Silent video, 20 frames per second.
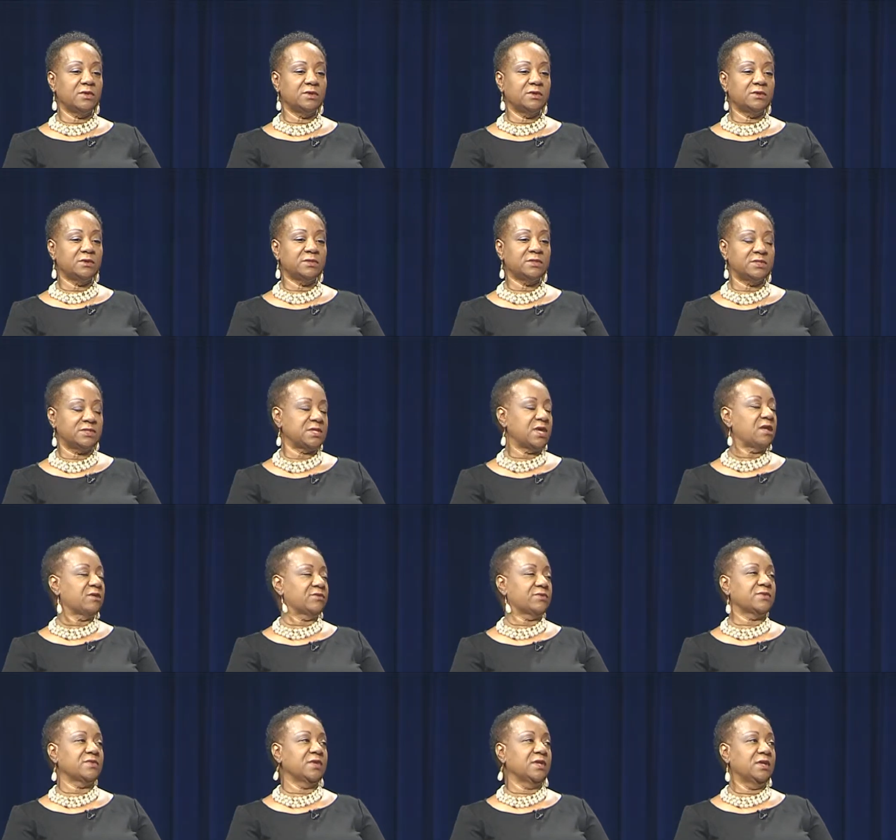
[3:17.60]
the
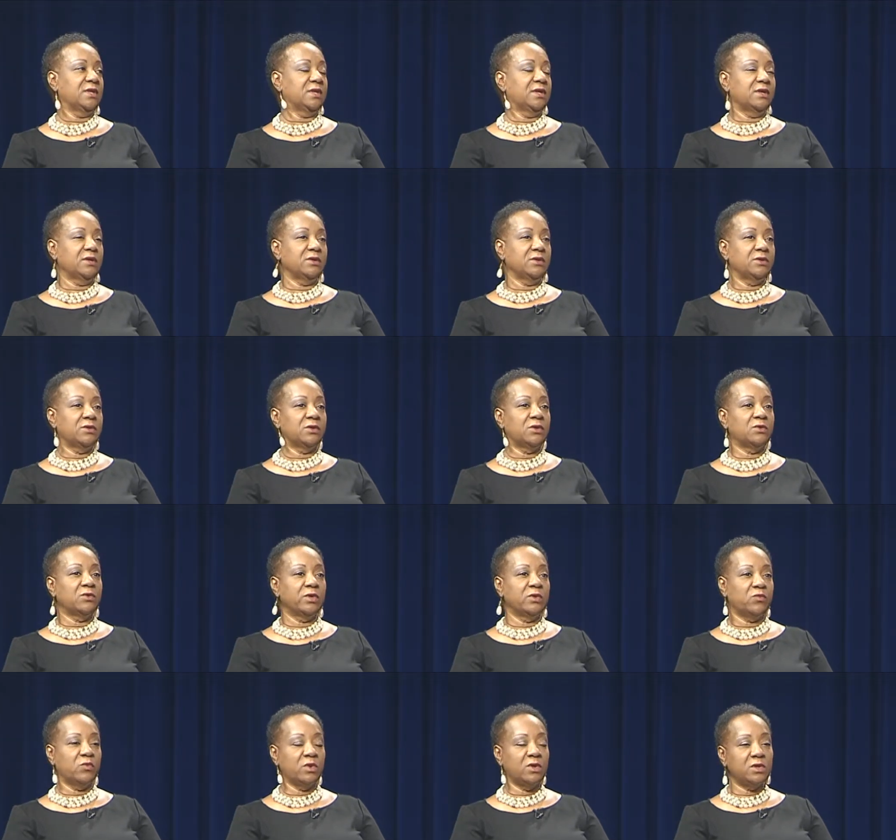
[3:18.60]
South. Mm-hmm. You know,
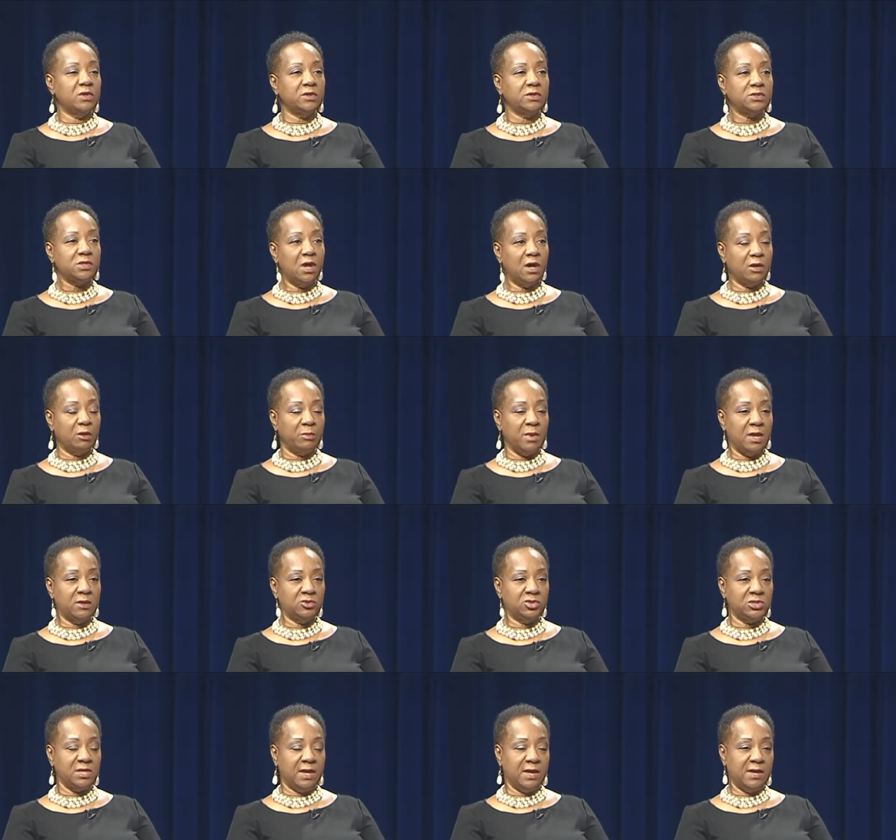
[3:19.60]
if we're going to talk
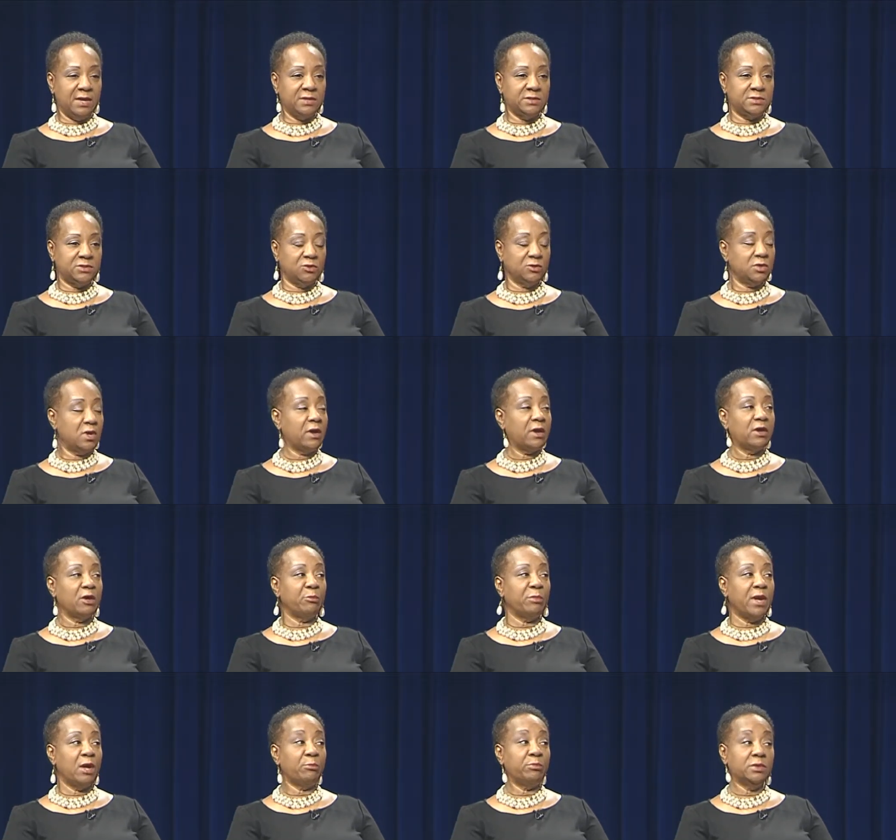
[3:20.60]
about jazz, you're talking
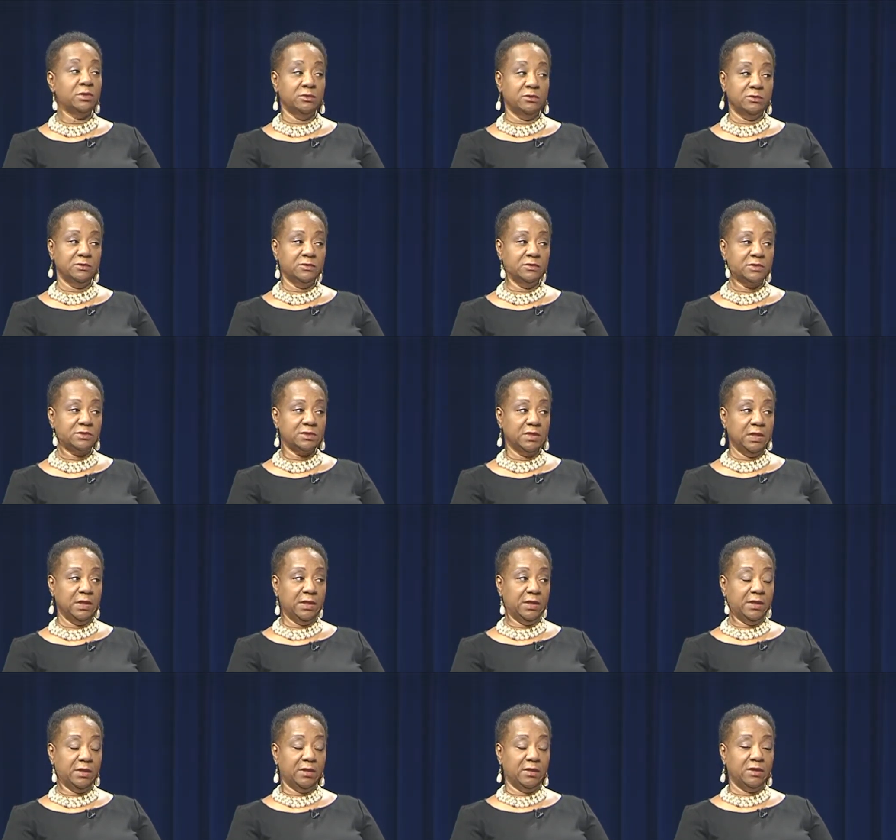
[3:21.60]
about blues.
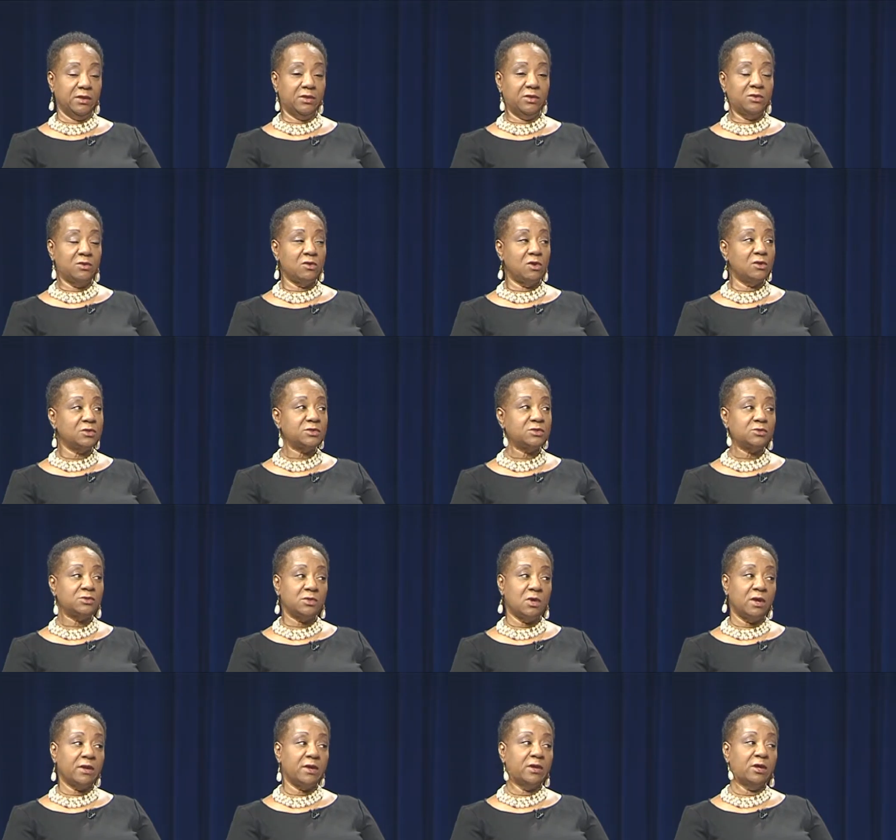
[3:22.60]
You're also
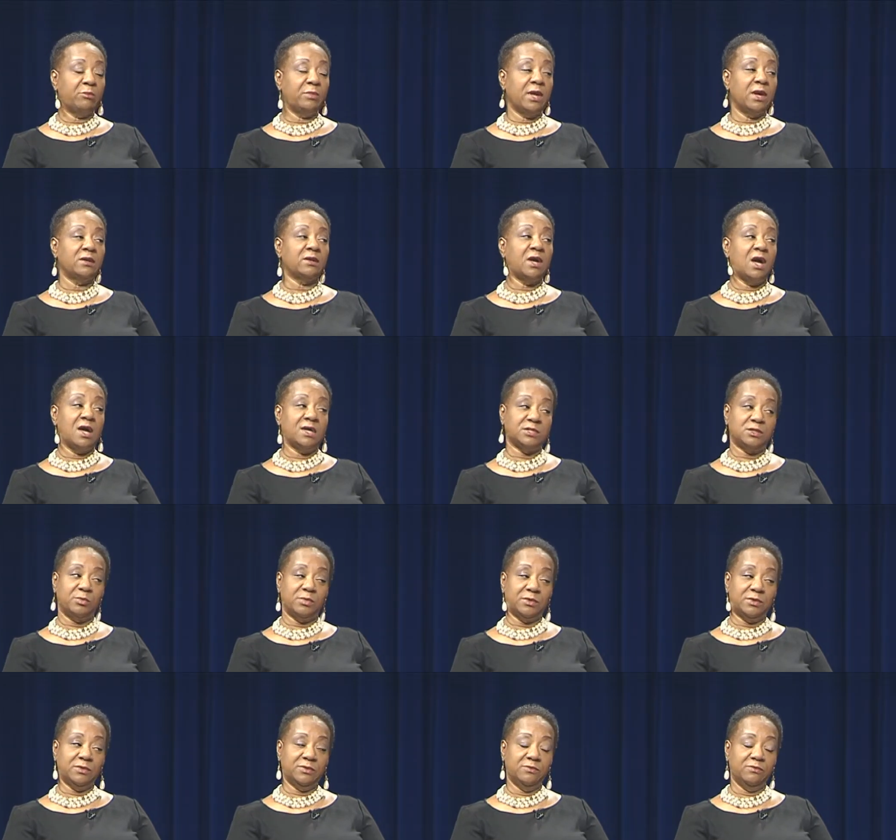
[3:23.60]
talking about
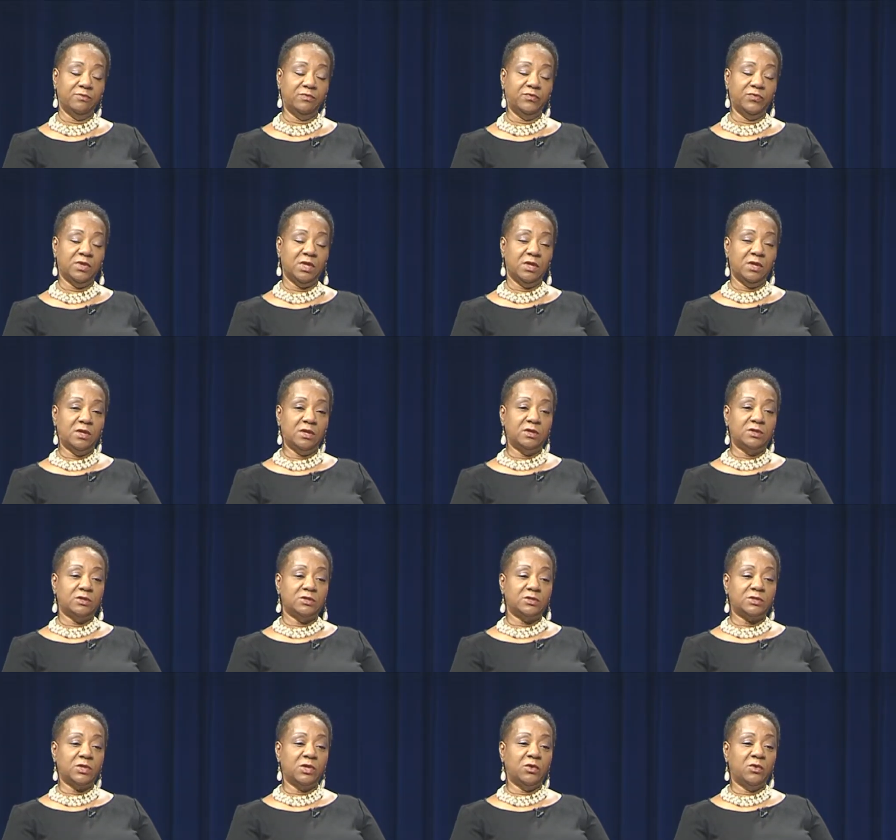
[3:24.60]
gospel.
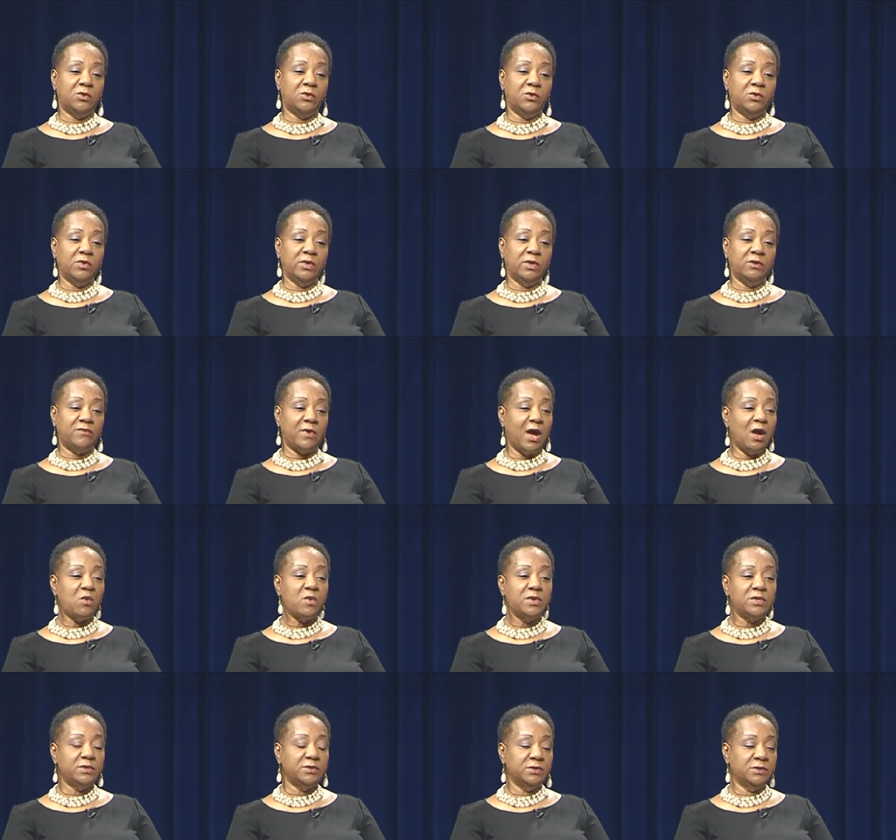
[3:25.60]
So if I
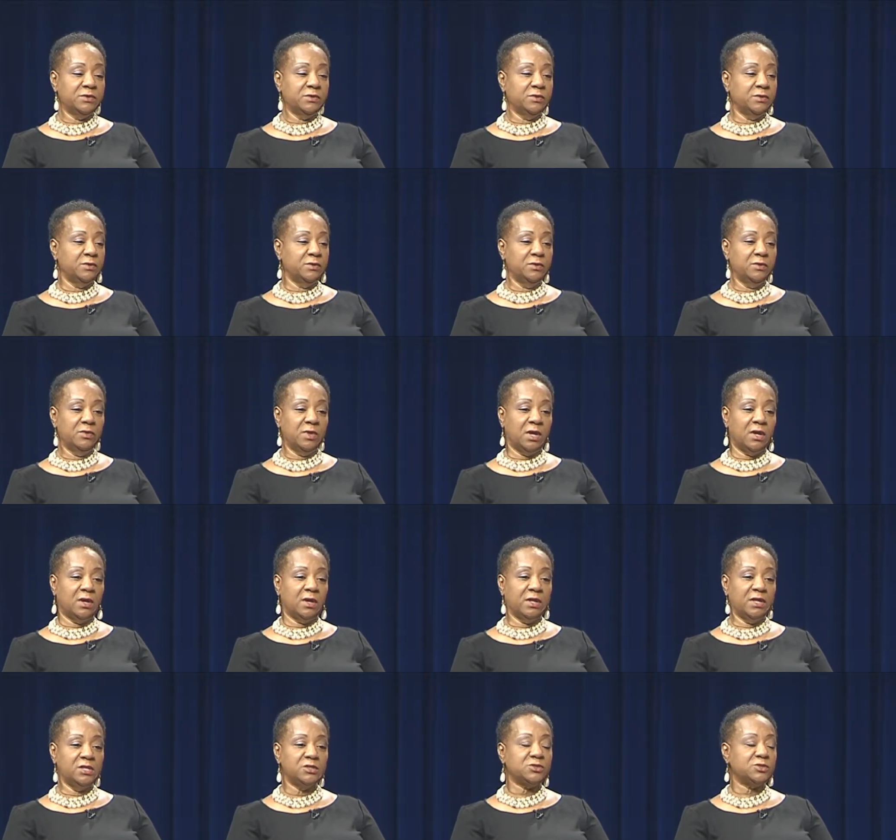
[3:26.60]
were to do
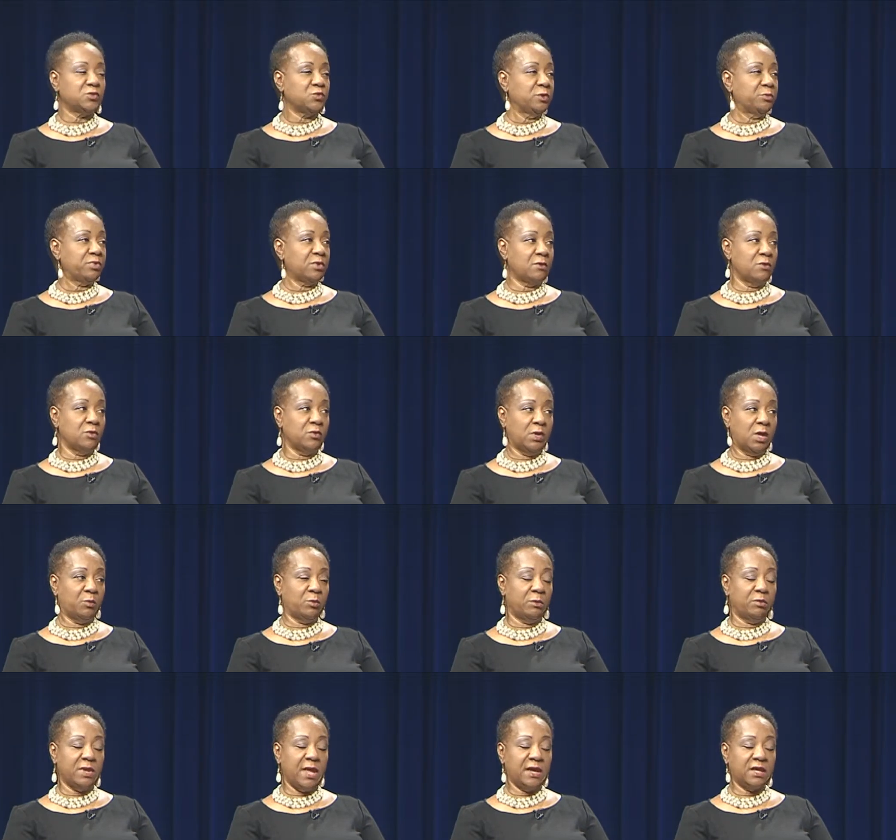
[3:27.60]
a history program,
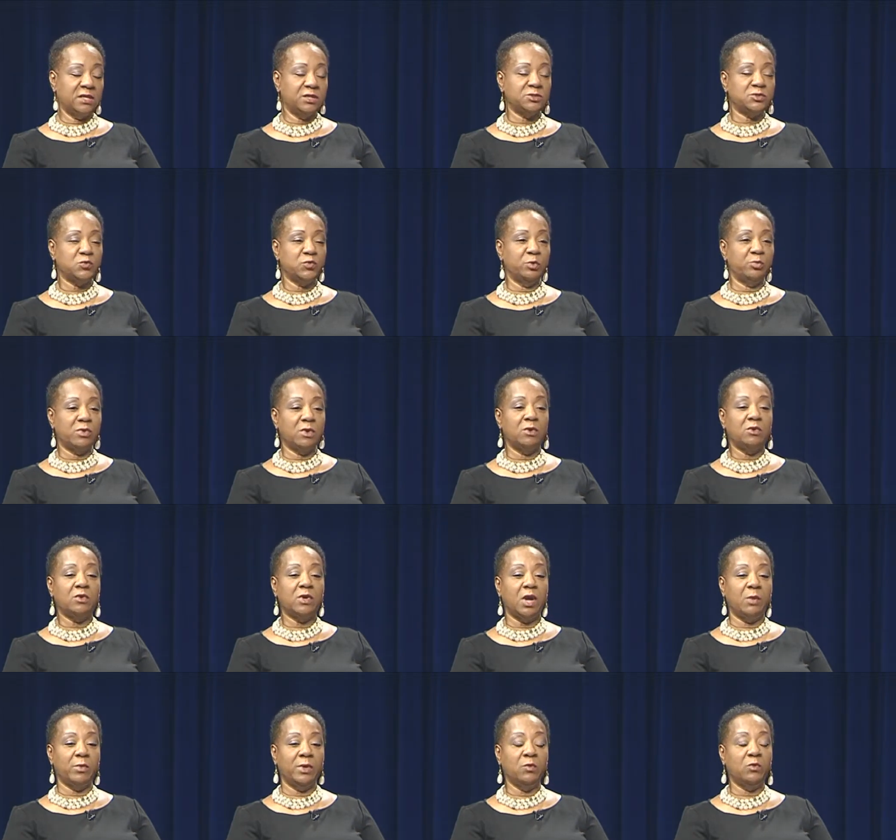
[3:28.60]
a Black history
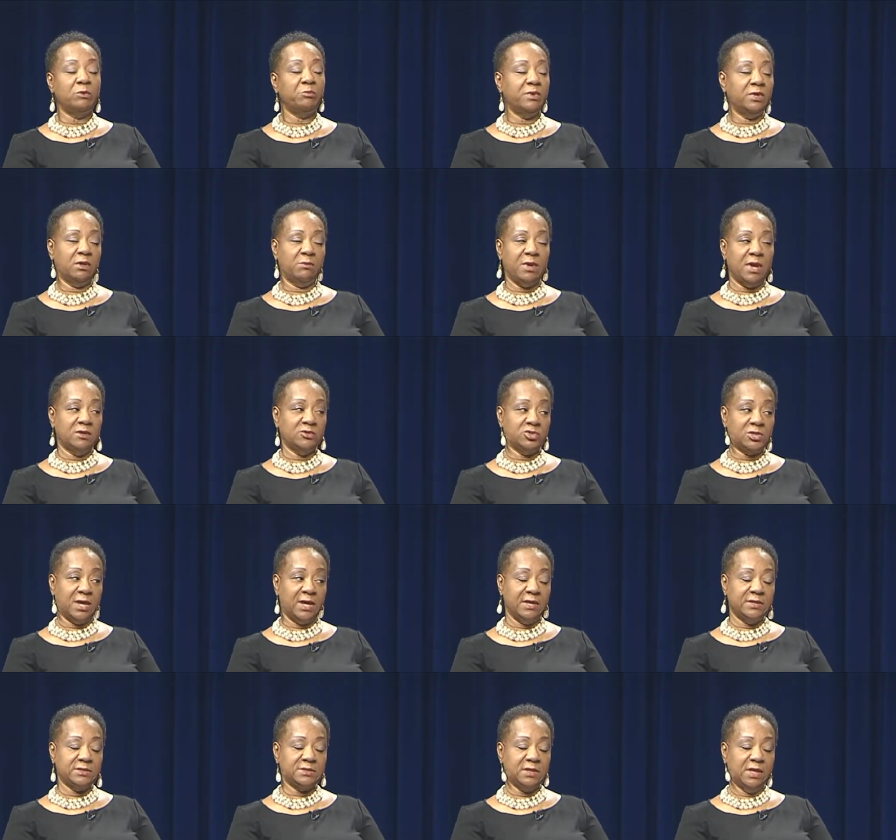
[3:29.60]
program, it would be about
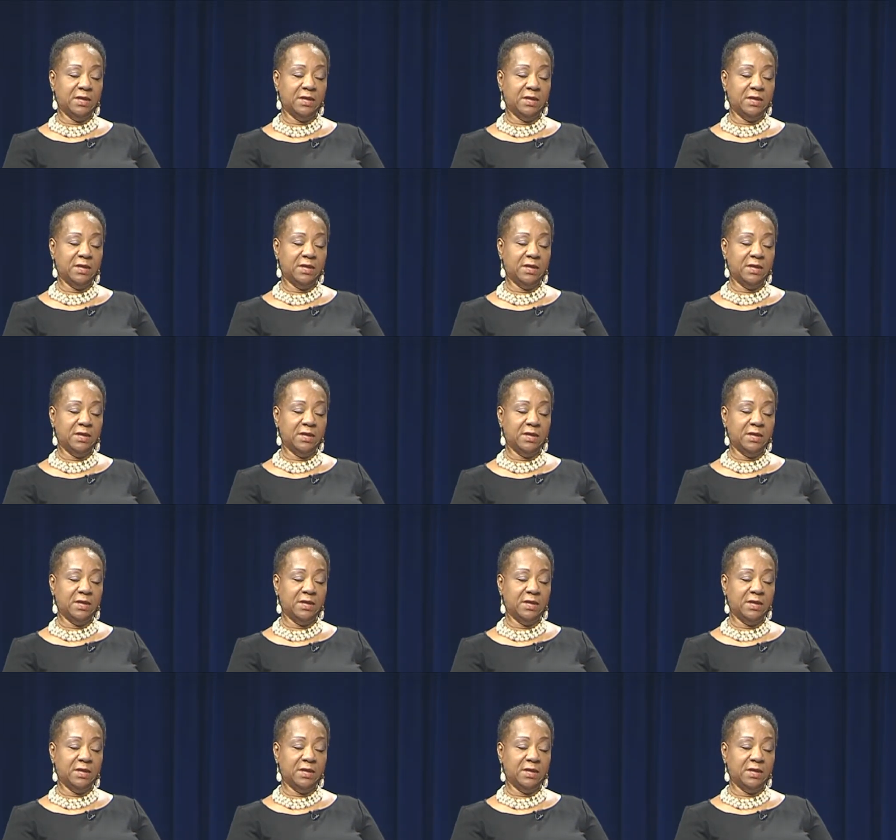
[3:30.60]
jazz.